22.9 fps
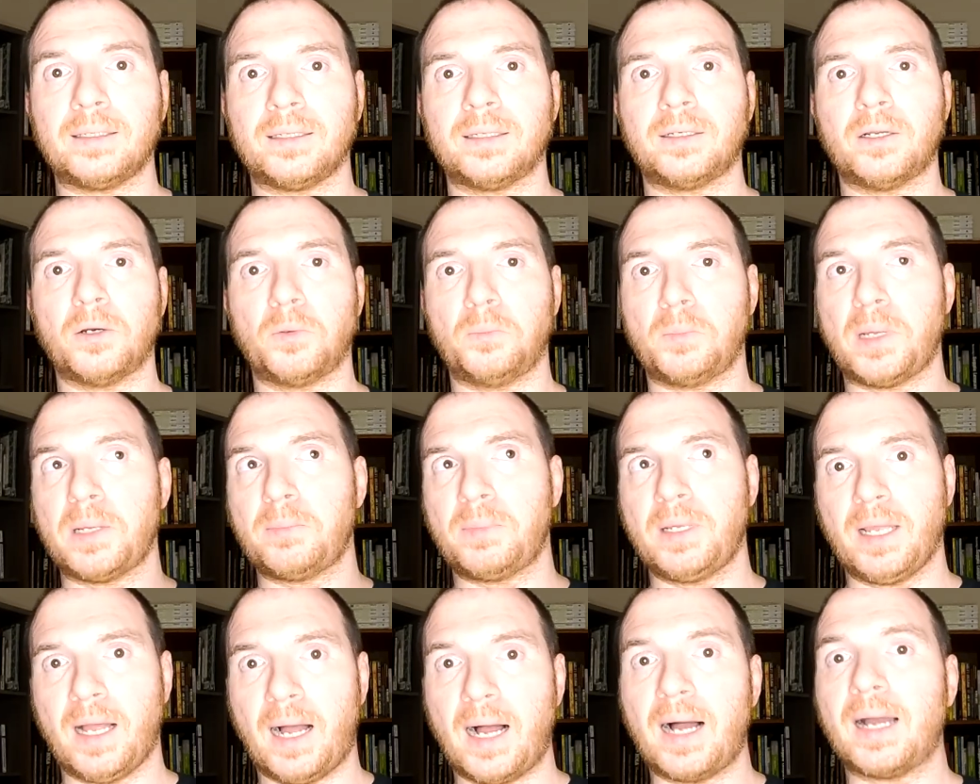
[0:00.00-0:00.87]

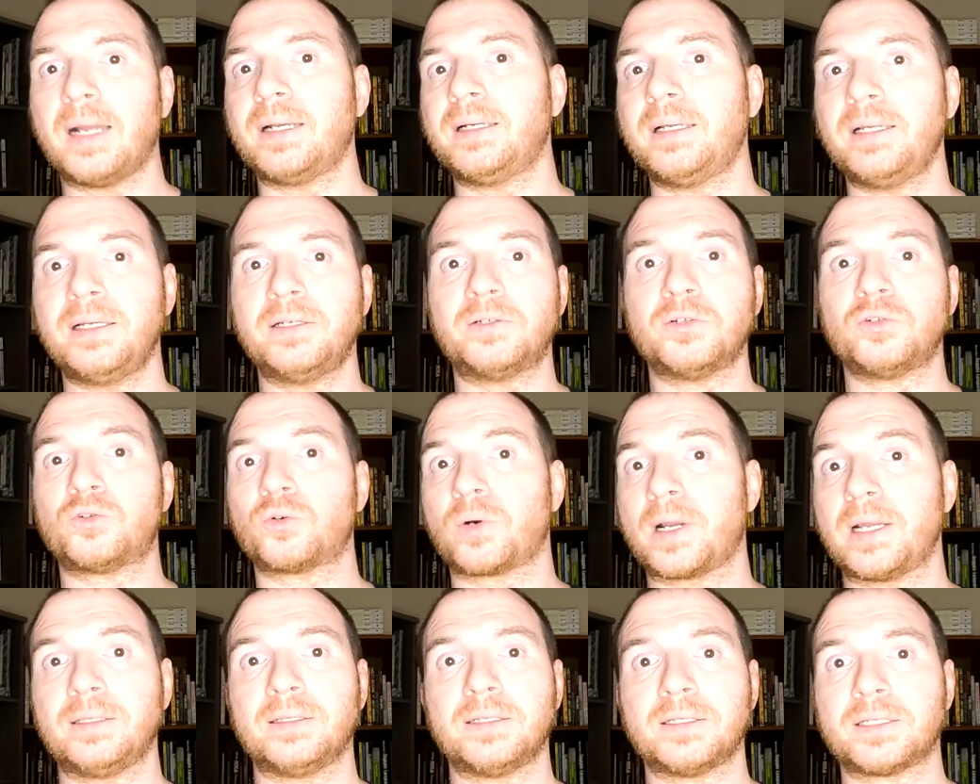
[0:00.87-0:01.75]
Maybe I need to
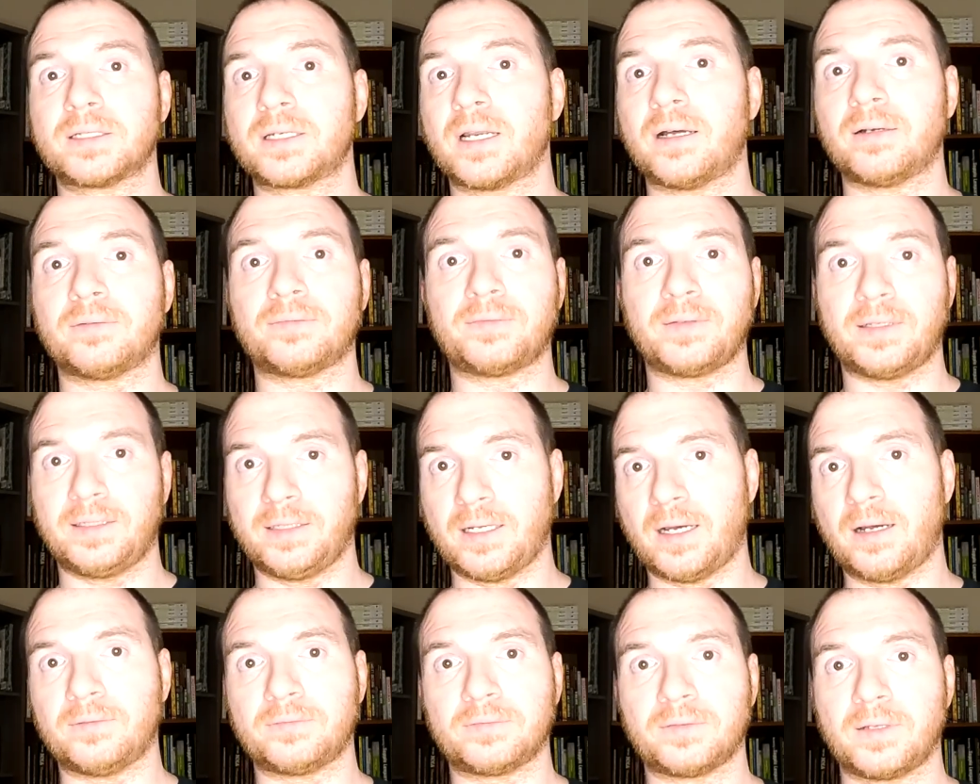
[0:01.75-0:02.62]
train this stuff
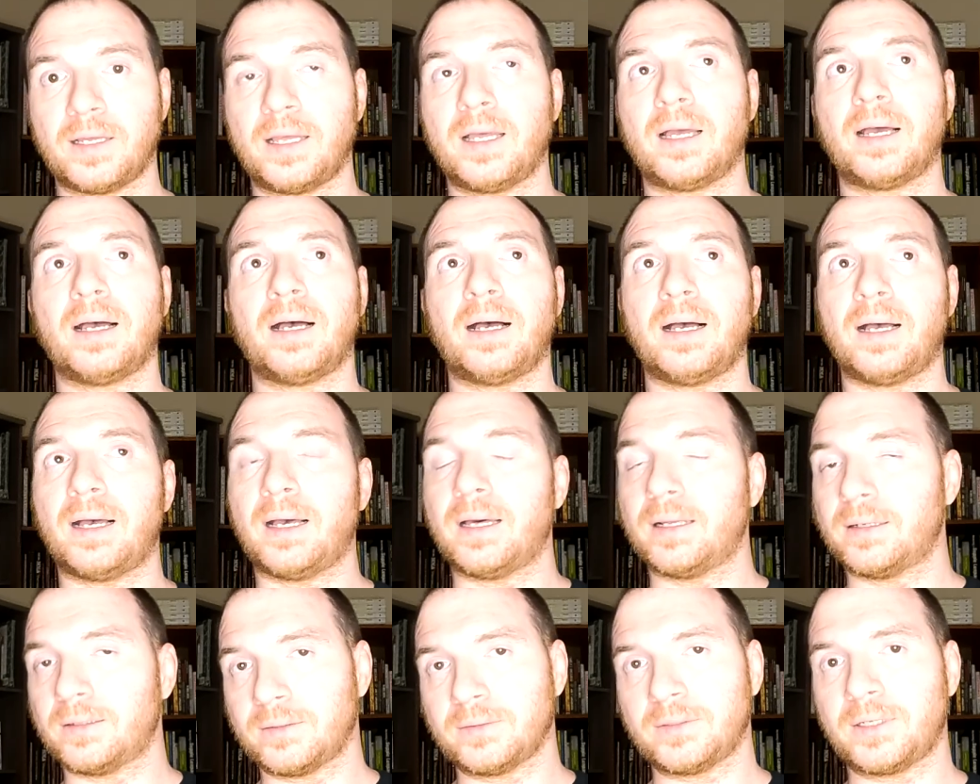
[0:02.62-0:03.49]
enough. I
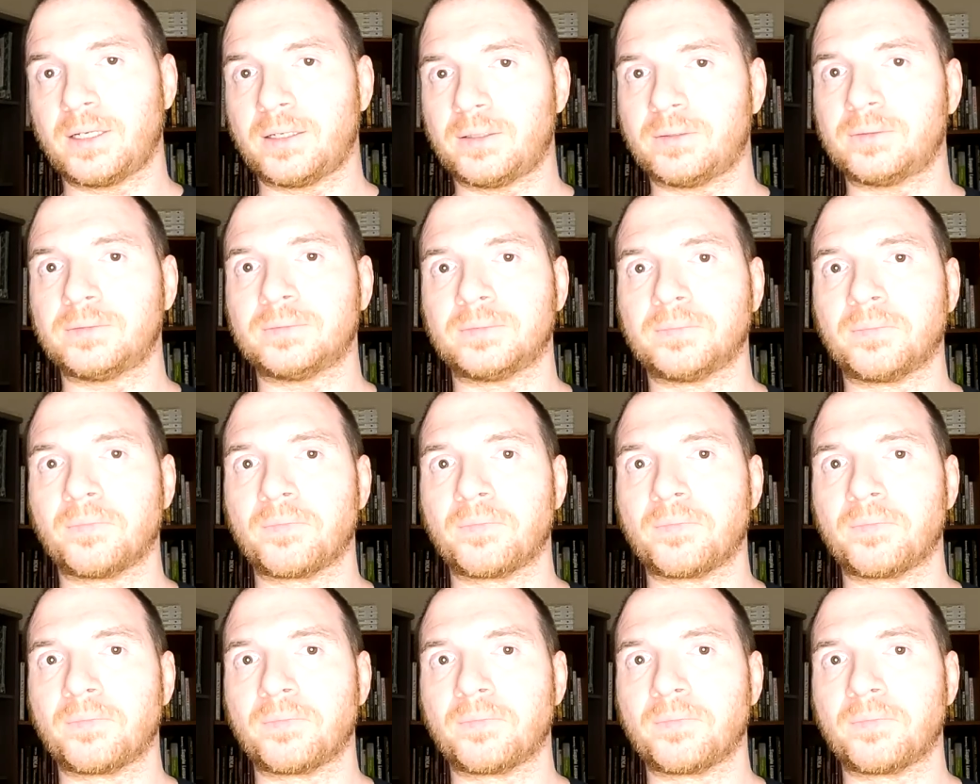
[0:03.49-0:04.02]
don't know.